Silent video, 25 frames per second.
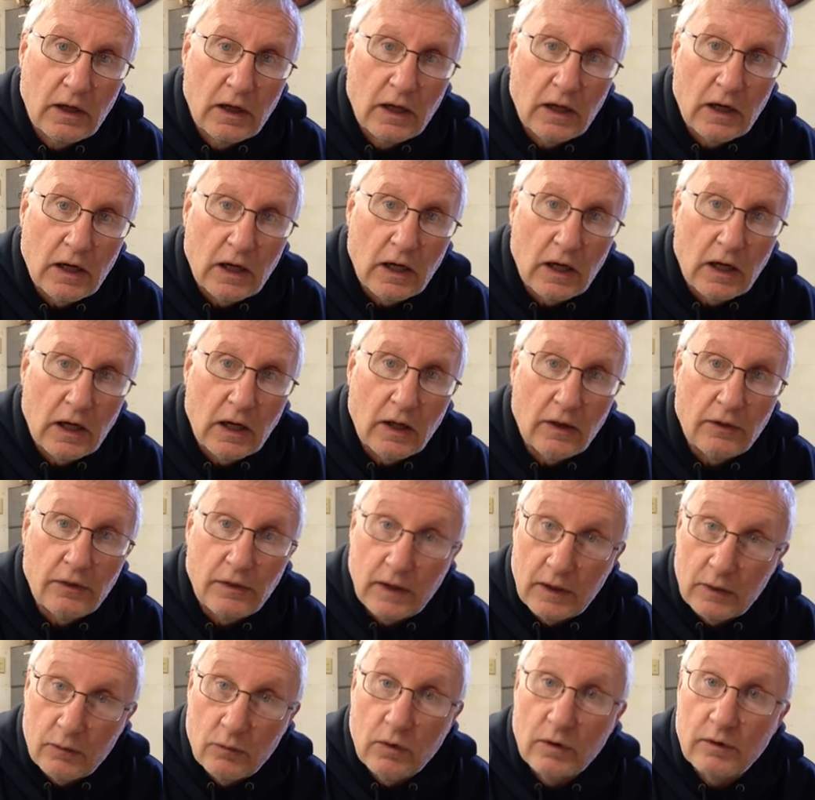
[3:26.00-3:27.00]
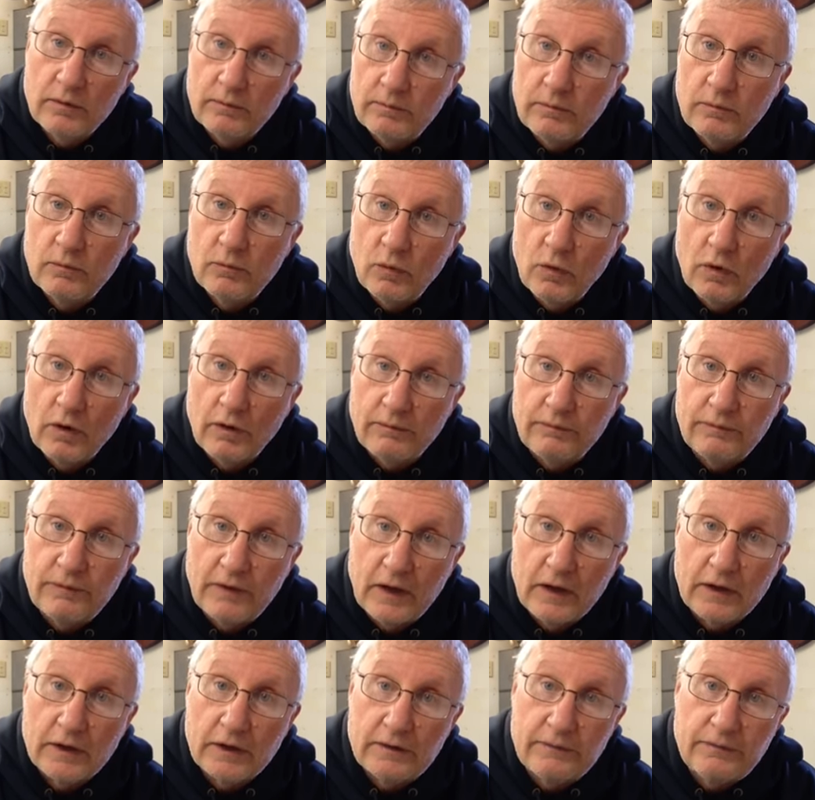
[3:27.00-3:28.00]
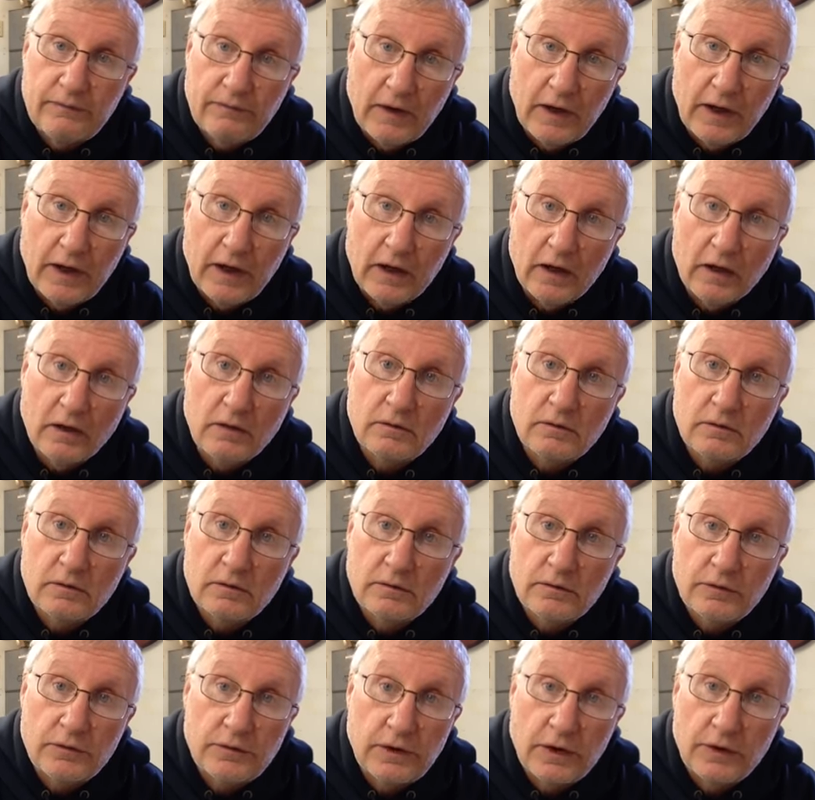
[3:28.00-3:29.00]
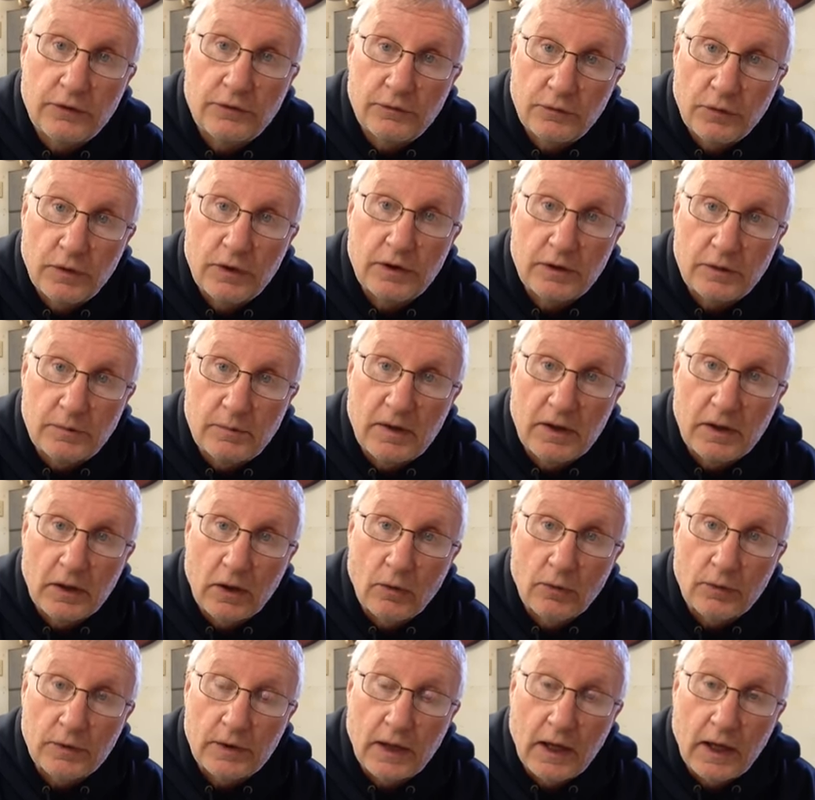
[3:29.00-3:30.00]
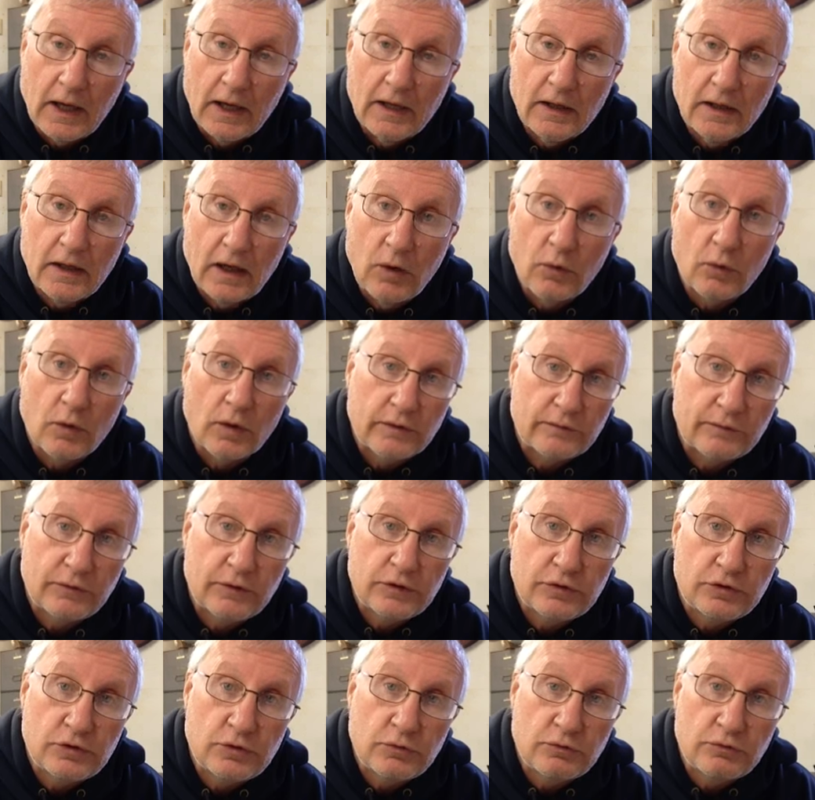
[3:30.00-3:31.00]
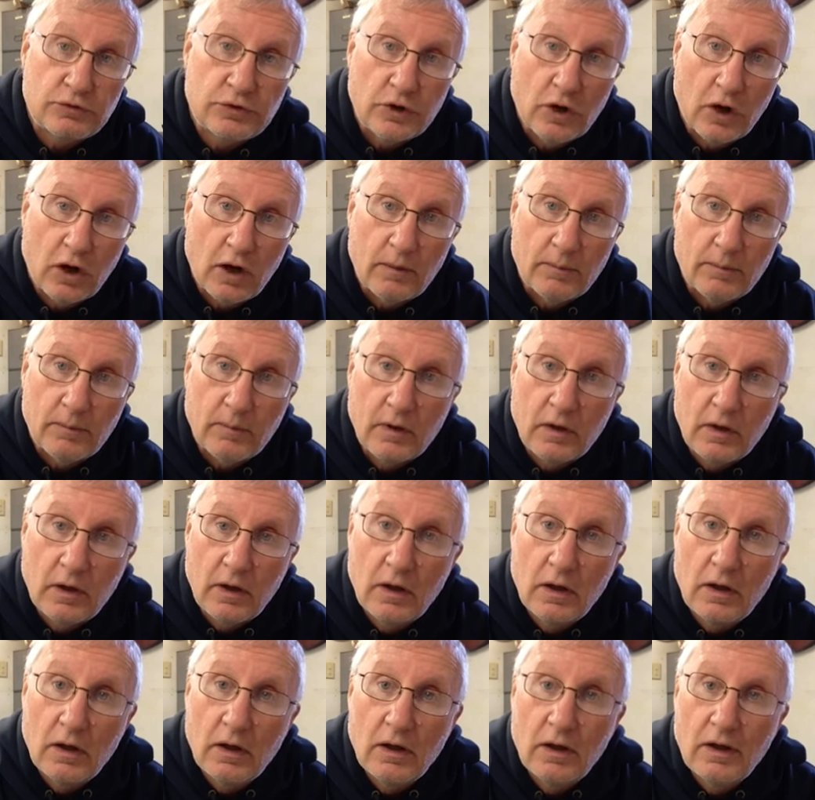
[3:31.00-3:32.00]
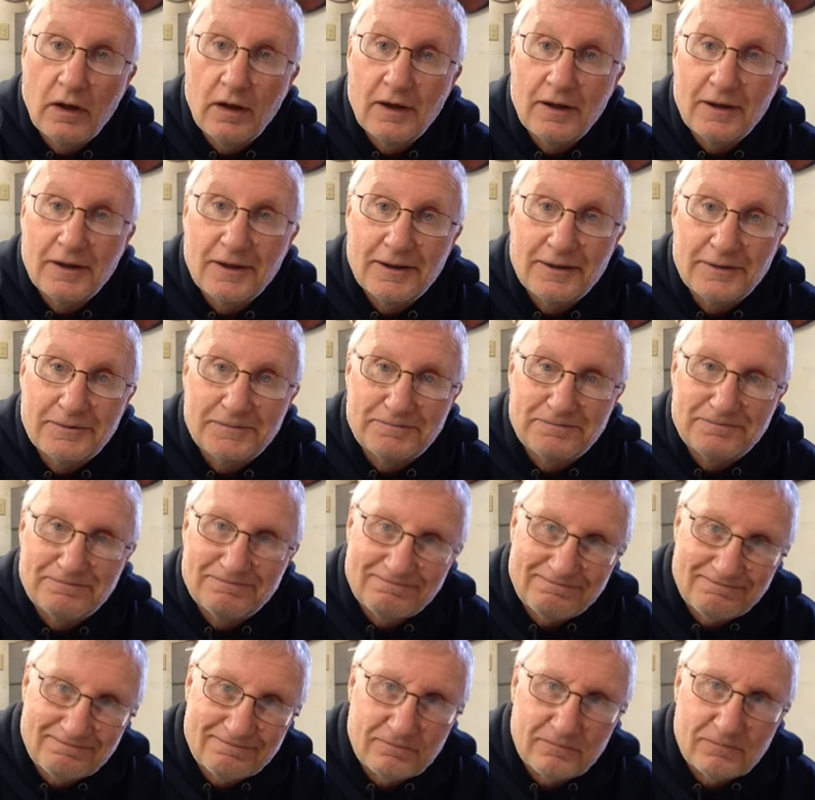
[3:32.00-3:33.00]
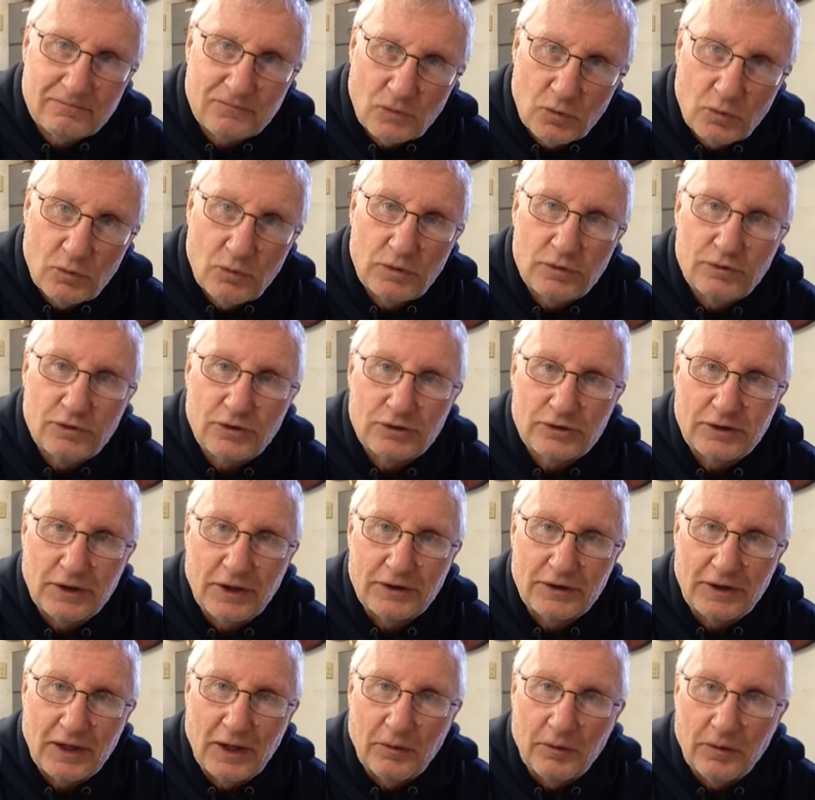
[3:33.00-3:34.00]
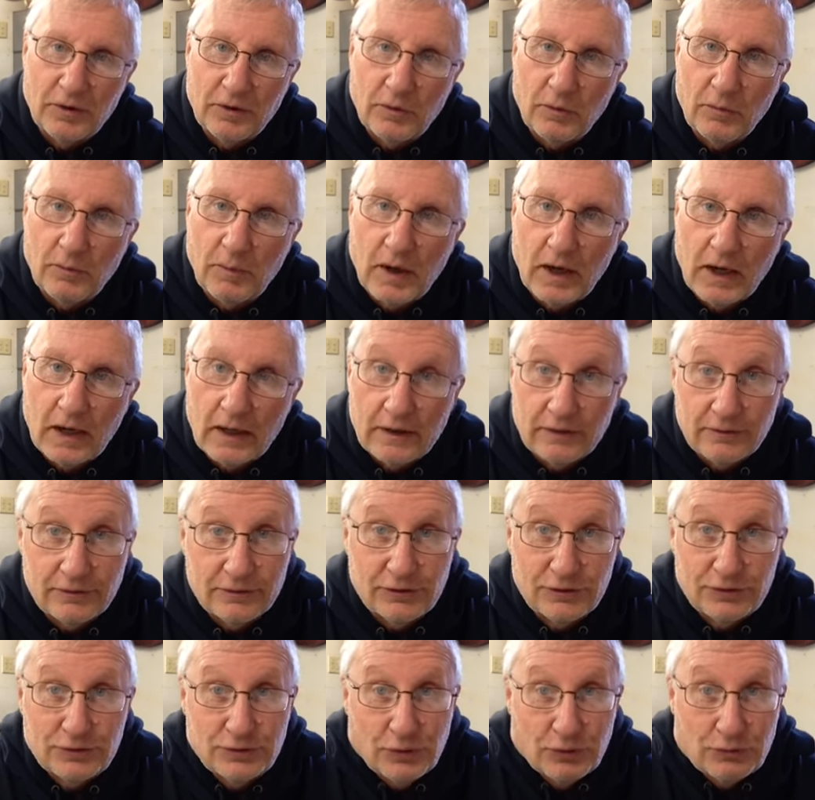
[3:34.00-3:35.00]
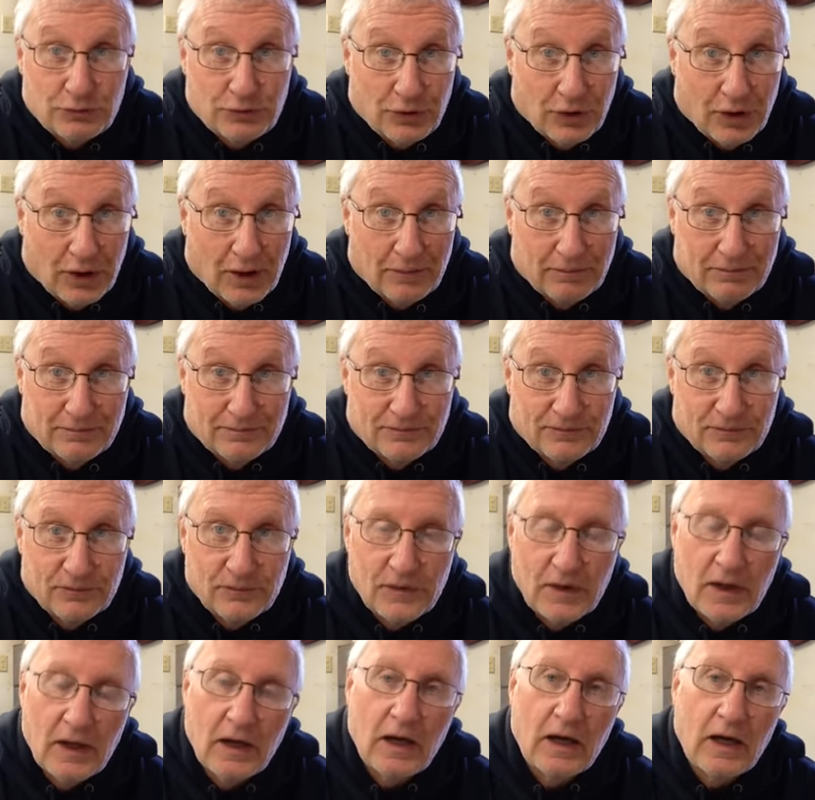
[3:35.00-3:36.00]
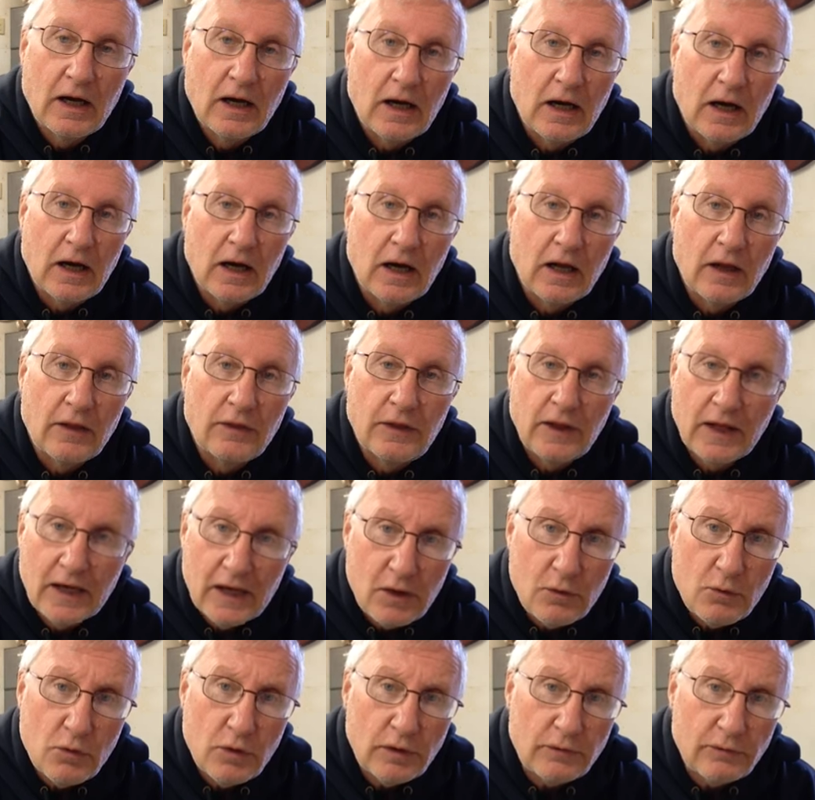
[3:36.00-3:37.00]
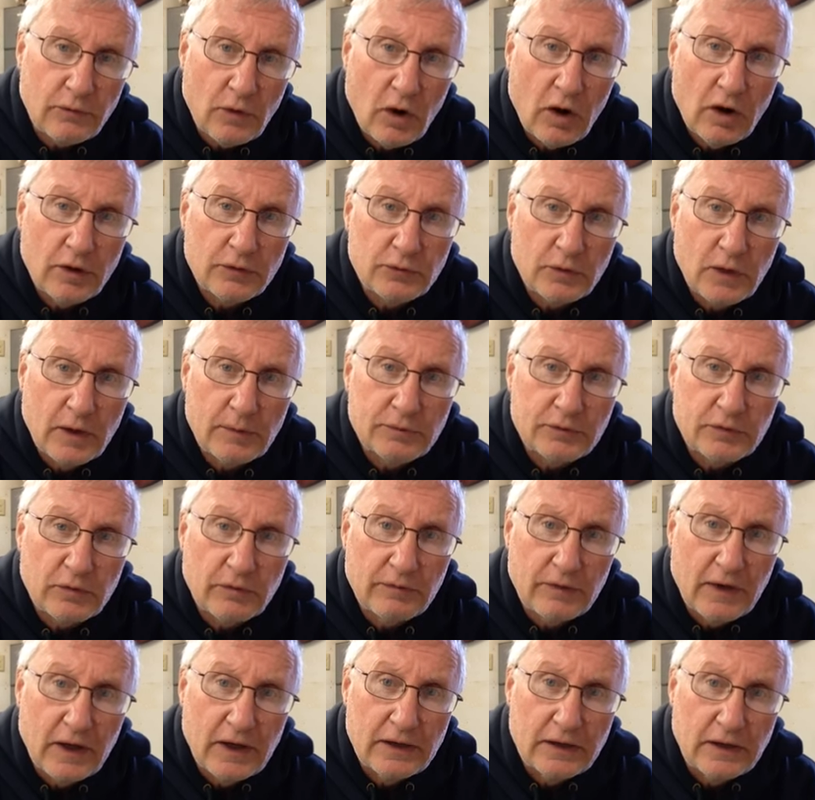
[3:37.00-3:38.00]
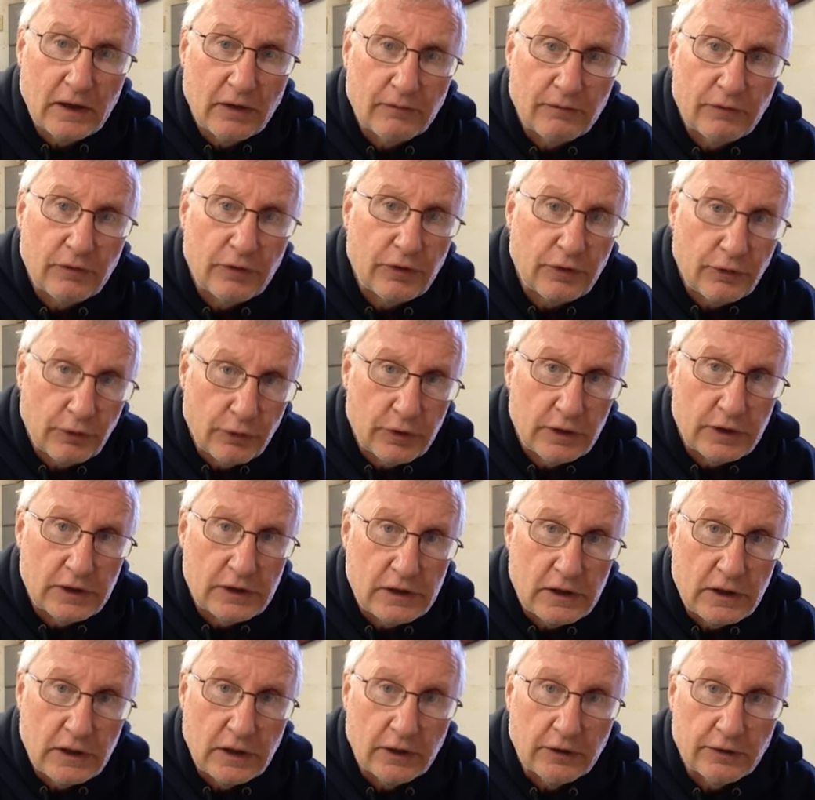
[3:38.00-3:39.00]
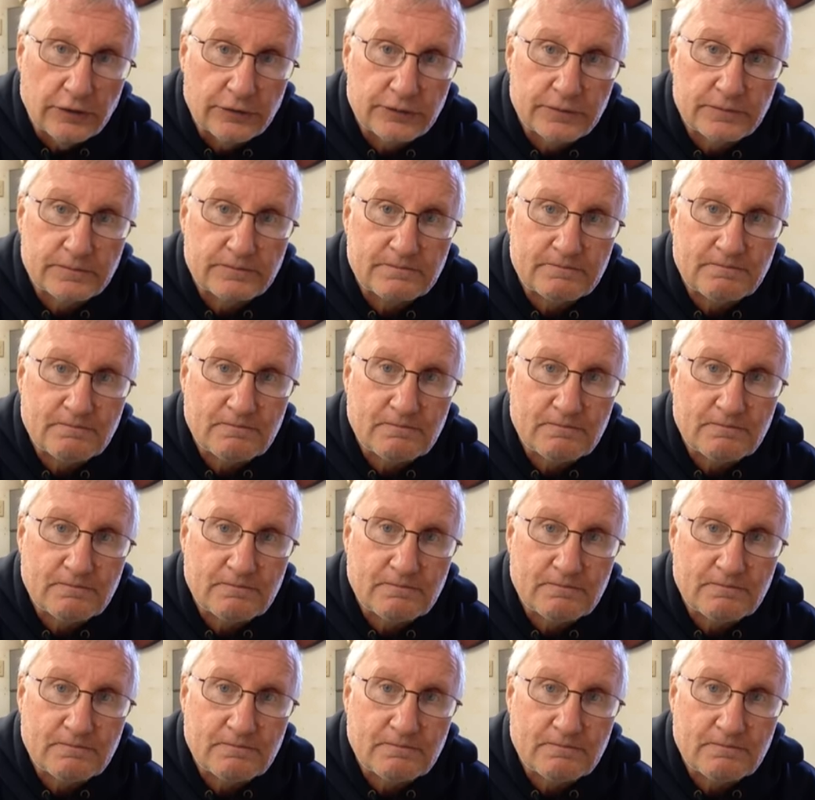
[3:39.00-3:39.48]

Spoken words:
They were fairly fair. They treated me okay. I worked for the shoe shop. And we'll just let that one go by. It's a shoe shop. Then I worked for Osram Sylvania for 30 years.